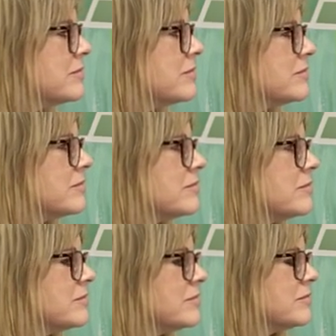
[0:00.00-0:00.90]

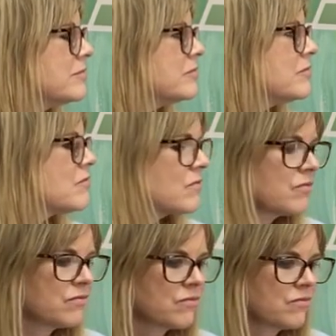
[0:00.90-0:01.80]

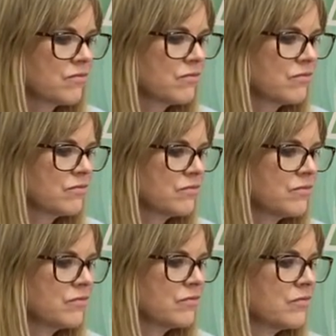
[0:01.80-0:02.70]

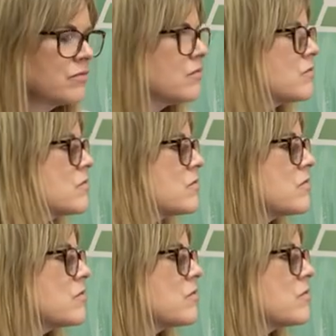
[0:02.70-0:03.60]

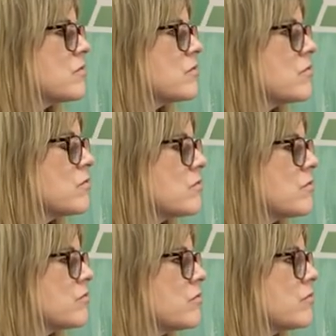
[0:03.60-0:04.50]

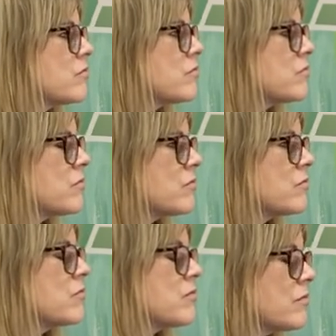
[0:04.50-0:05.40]

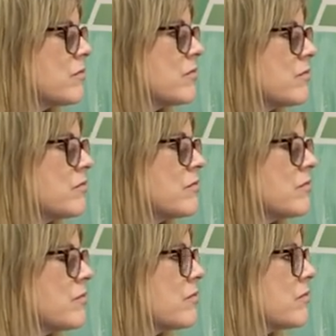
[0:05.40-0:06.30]

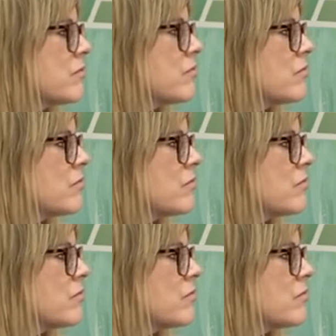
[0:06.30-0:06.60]
[no speech]